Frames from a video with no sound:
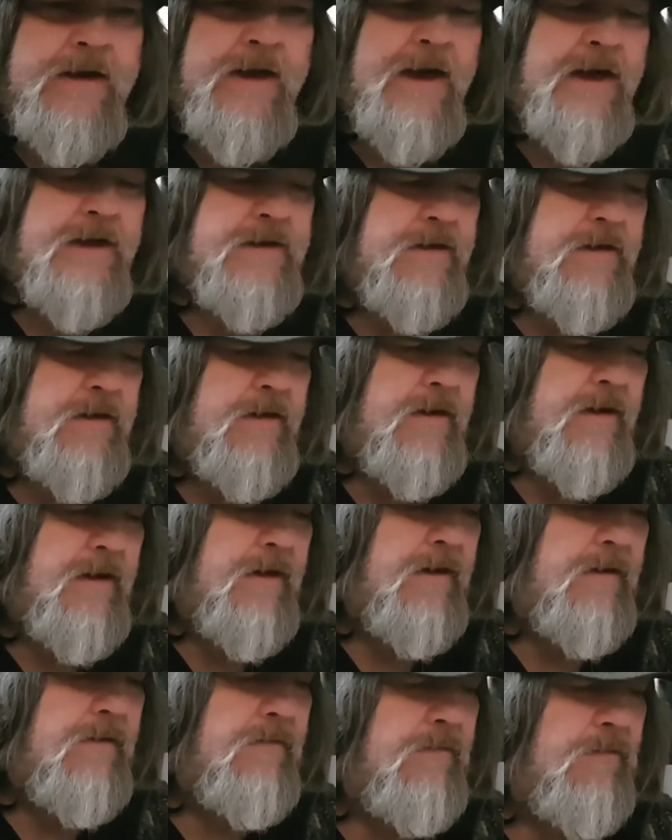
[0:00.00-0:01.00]
actually
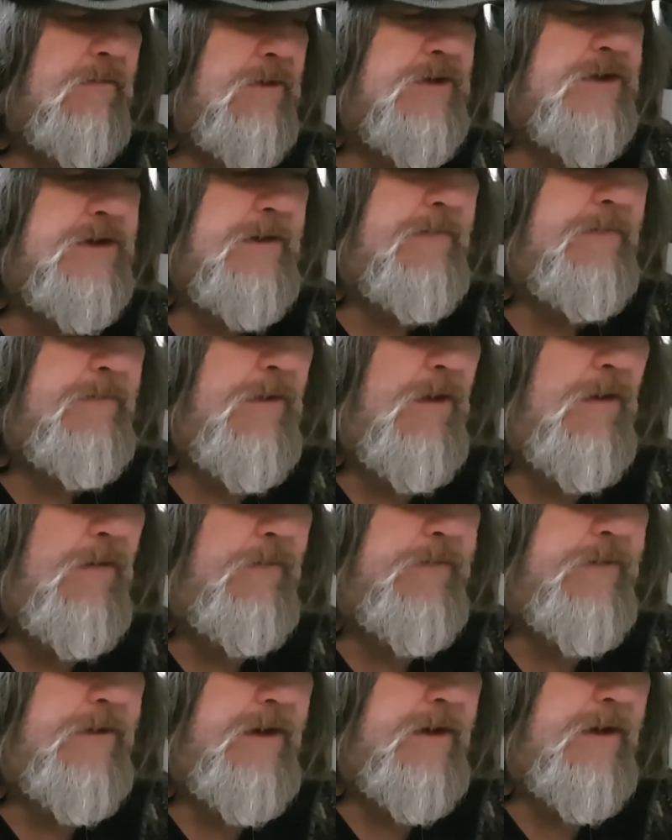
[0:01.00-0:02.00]
was
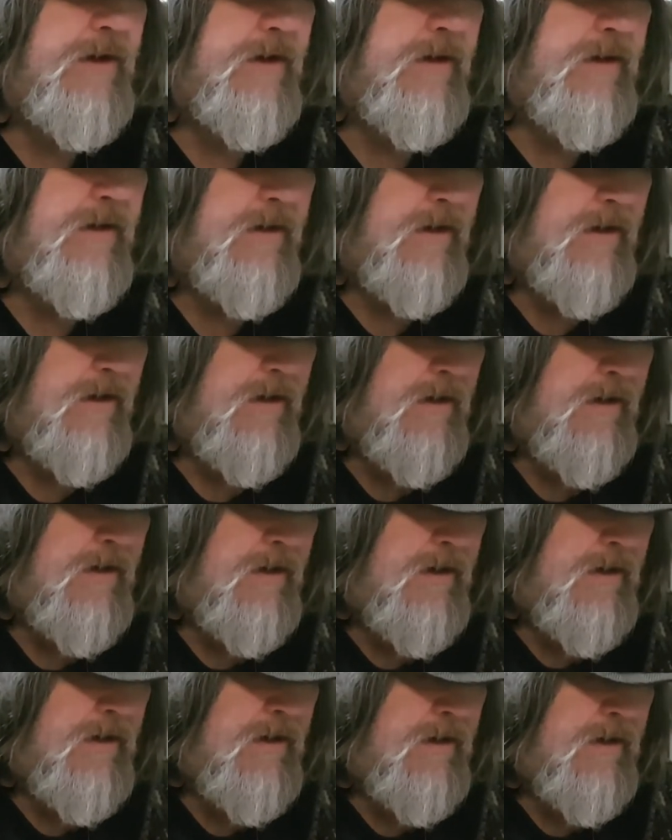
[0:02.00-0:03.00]
involved
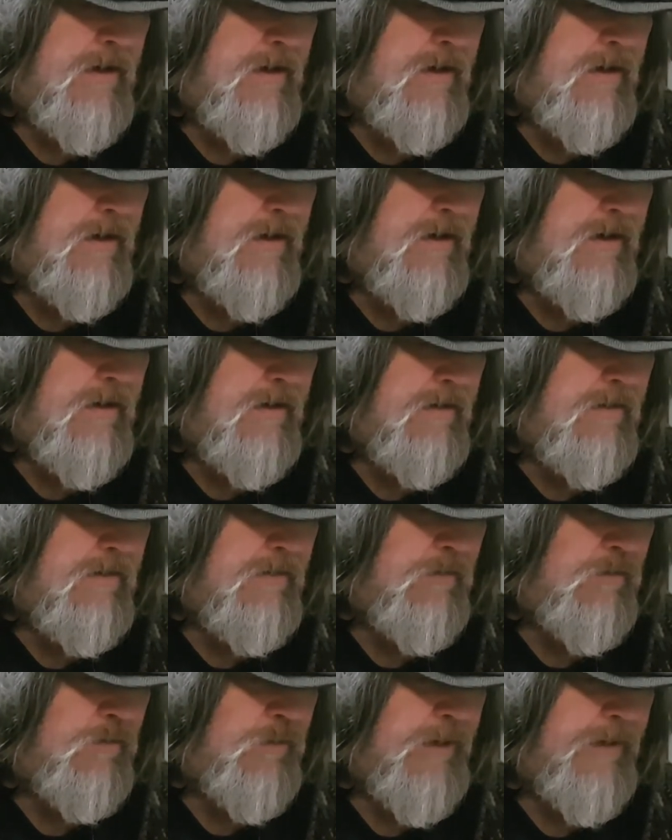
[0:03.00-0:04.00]

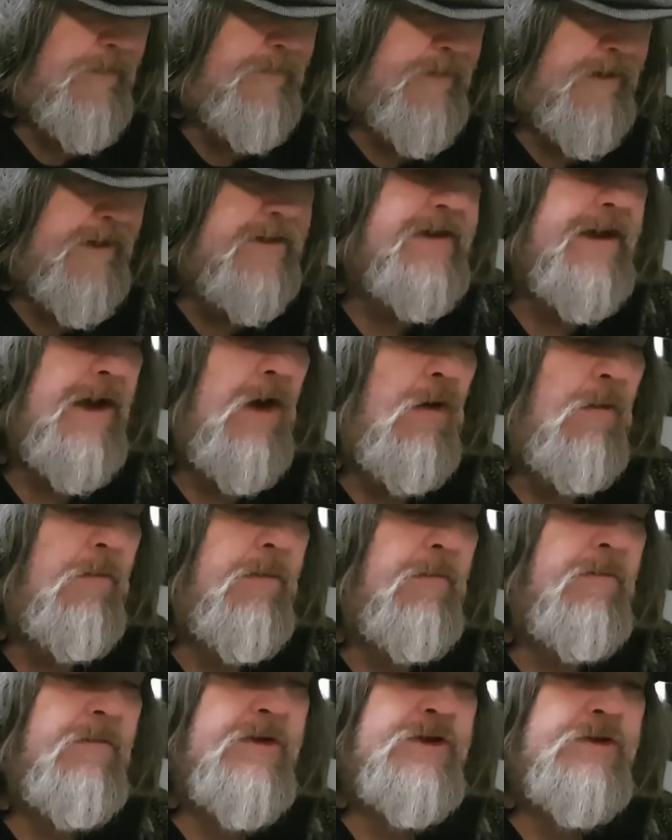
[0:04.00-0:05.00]
with this
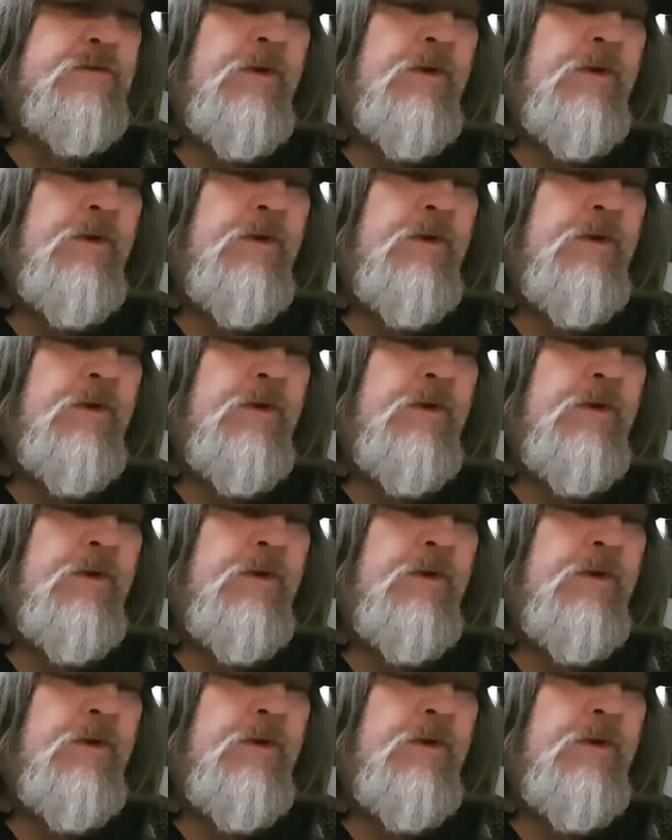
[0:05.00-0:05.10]
album as